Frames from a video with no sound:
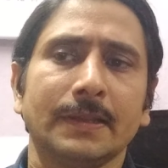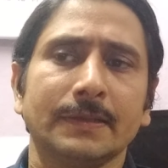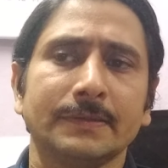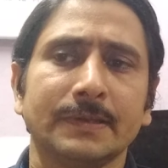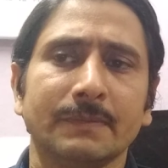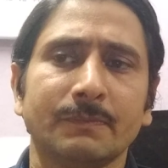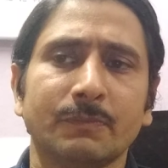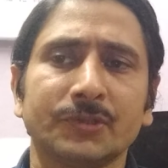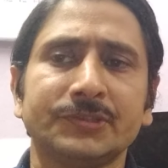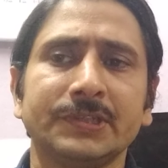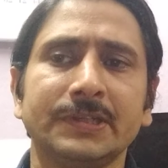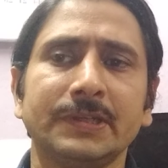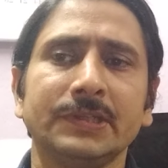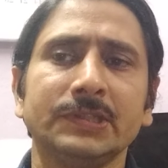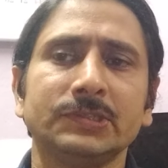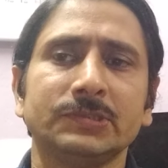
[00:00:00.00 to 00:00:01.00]
the
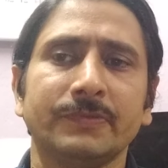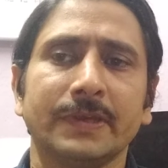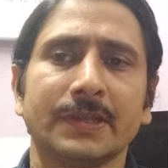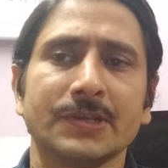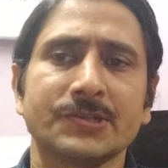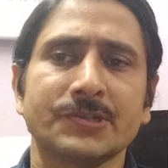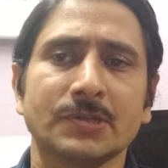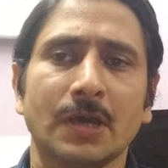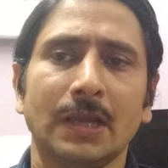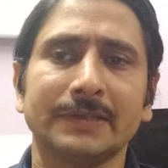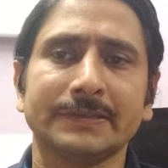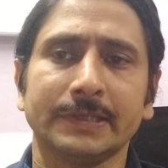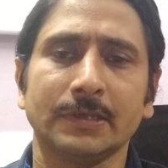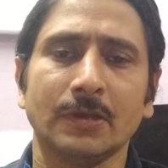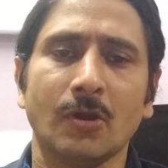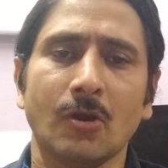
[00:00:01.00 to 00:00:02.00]
proceedings were
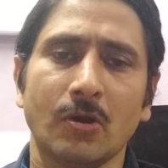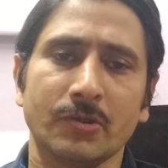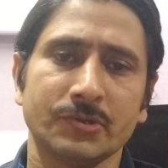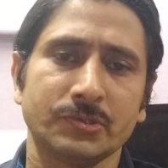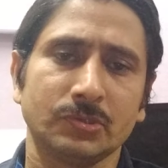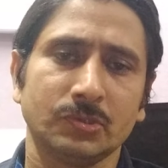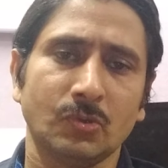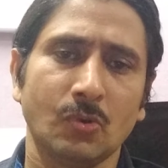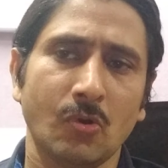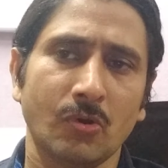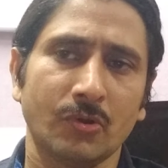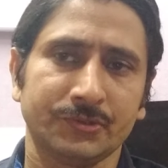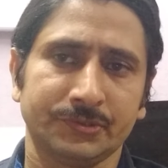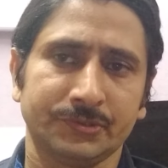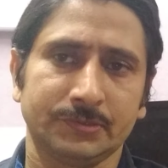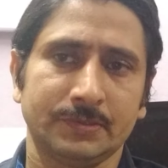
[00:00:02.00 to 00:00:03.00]
stalking horse to
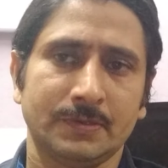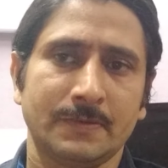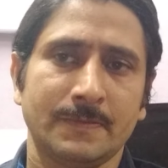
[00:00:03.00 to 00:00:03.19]
course